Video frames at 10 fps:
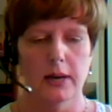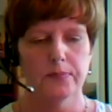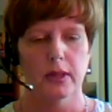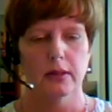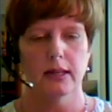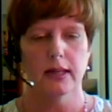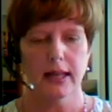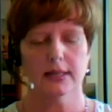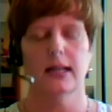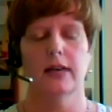The
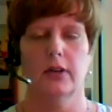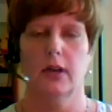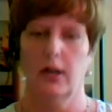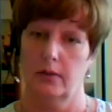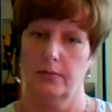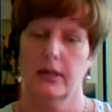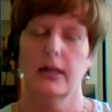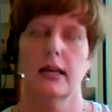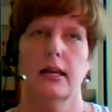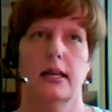next level up
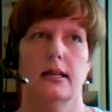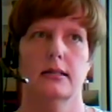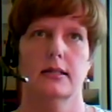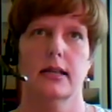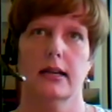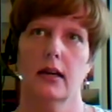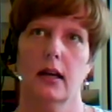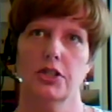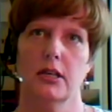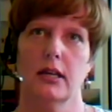is
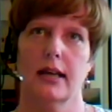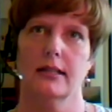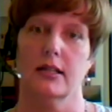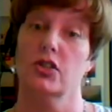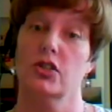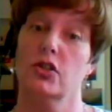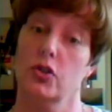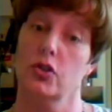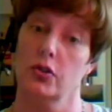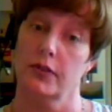technology as a
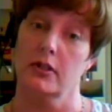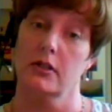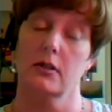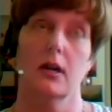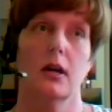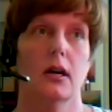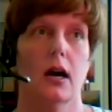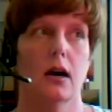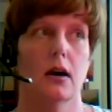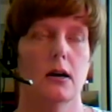service.
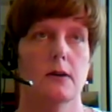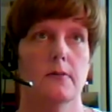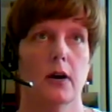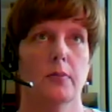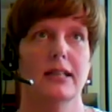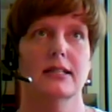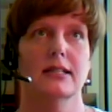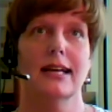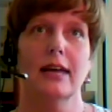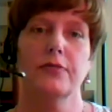Are my
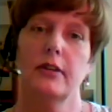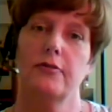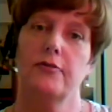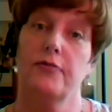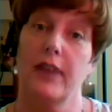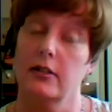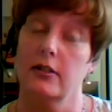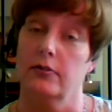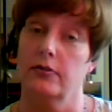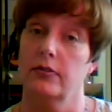staff
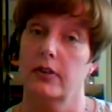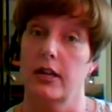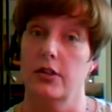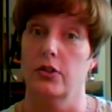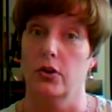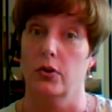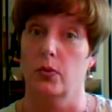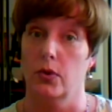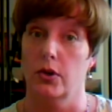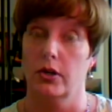effective in their
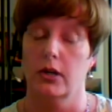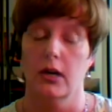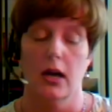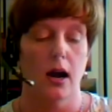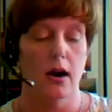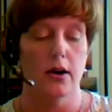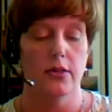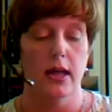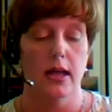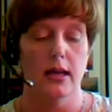work? Are
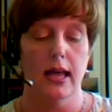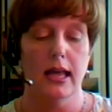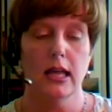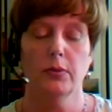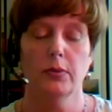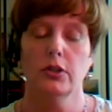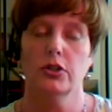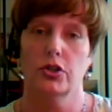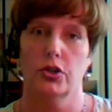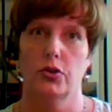they able
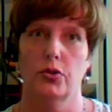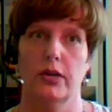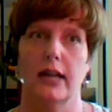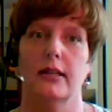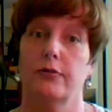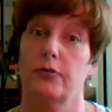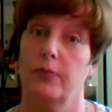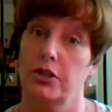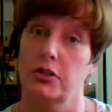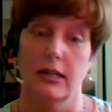to get the
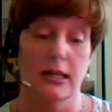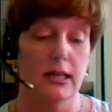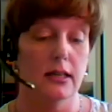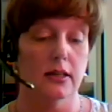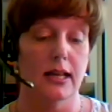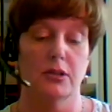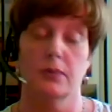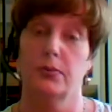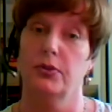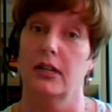information they need? Are they able
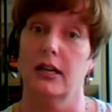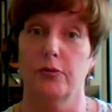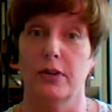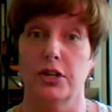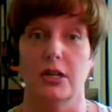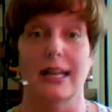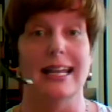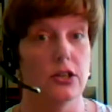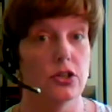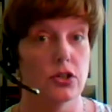to put the information
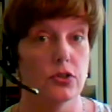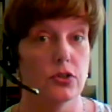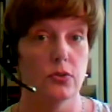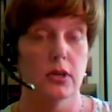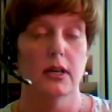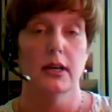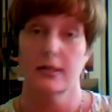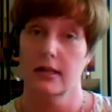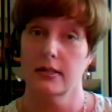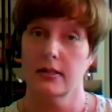into
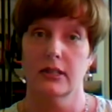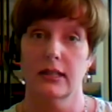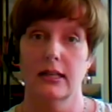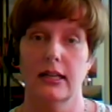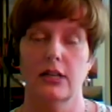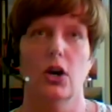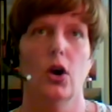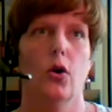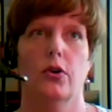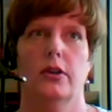systems that they need?
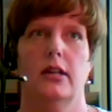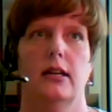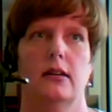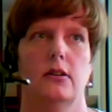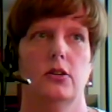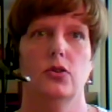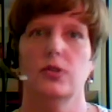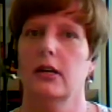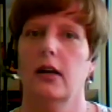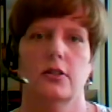Or are they
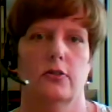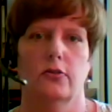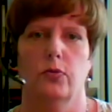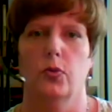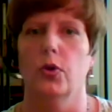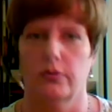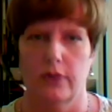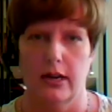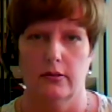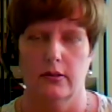using lots of
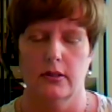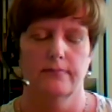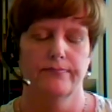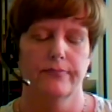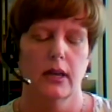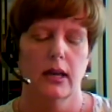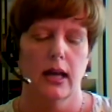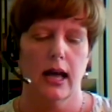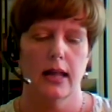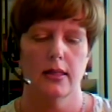workarounds?
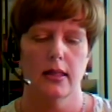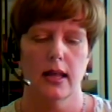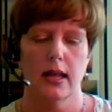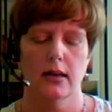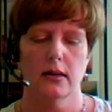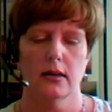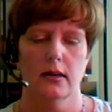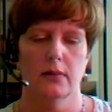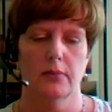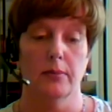And then
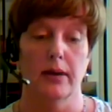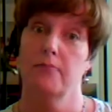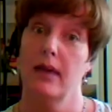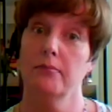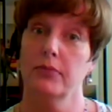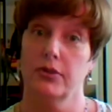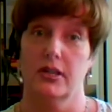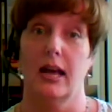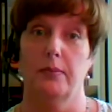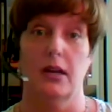are my members
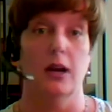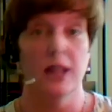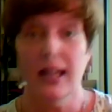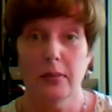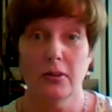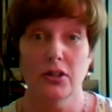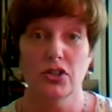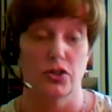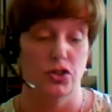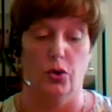happy? Are they able
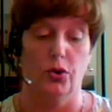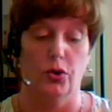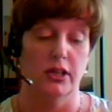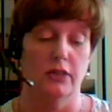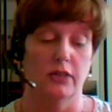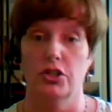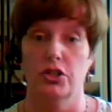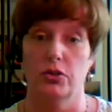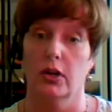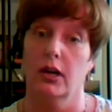to join and
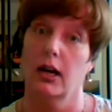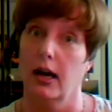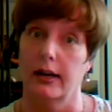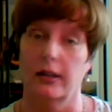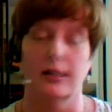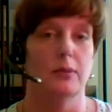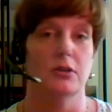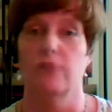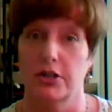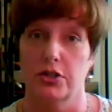renew online? Are they able to
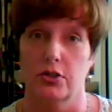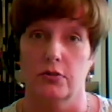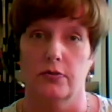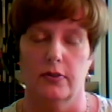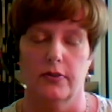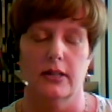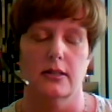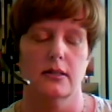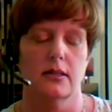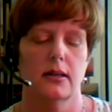register for
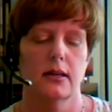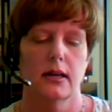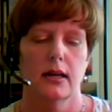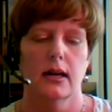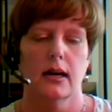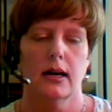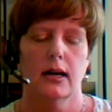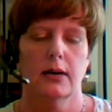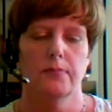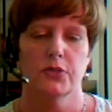events?
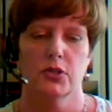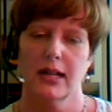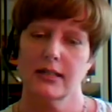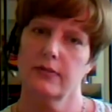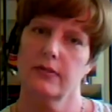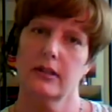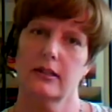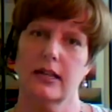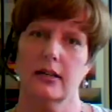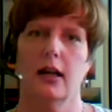So that's
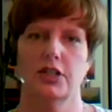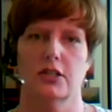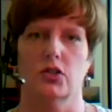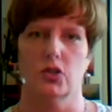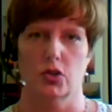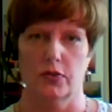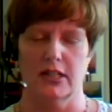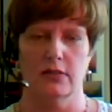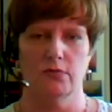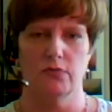technology as a service.
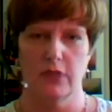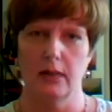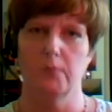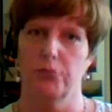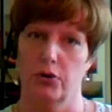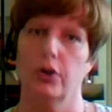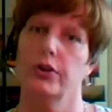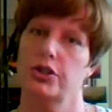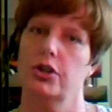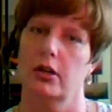That's a real
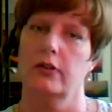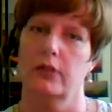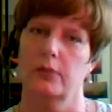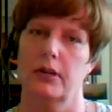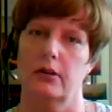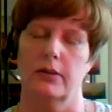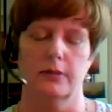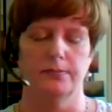broad chunk of the pyramid.